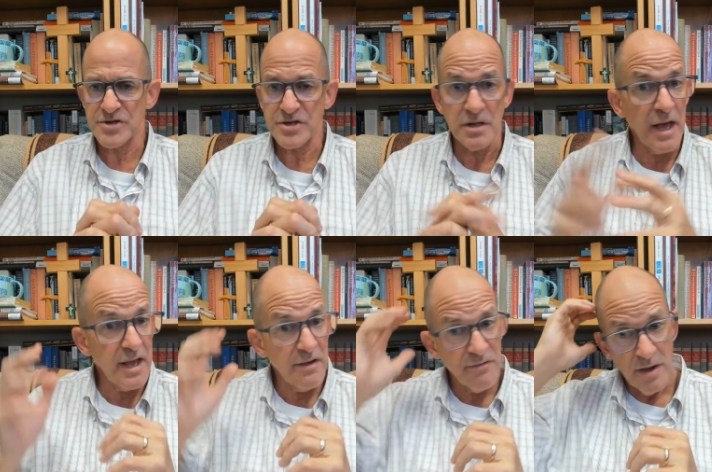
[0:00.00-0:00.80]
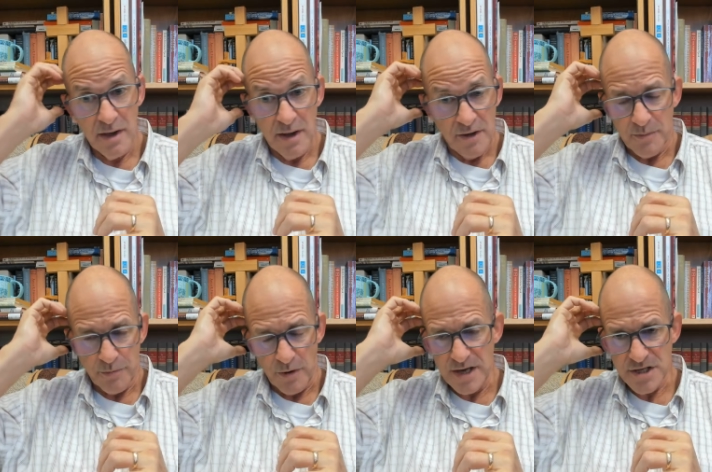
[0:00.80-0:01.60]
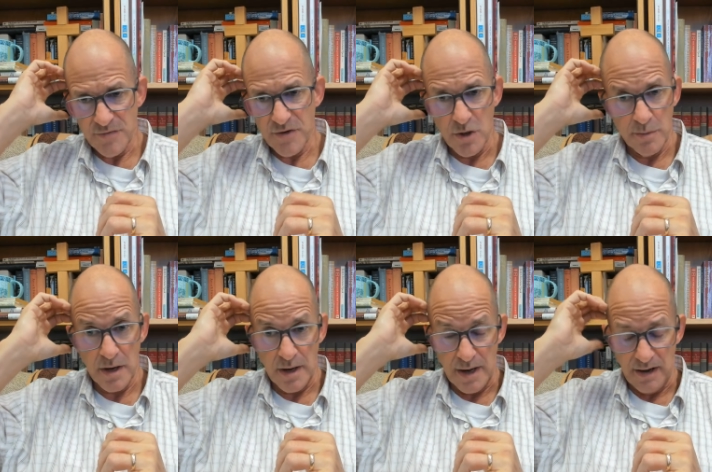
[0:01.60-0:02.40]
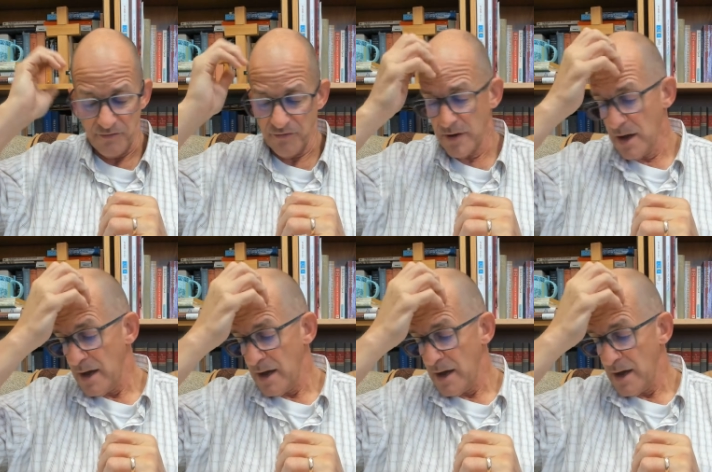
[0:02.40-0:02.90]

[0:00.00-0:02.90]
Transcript: slave the price of a human life.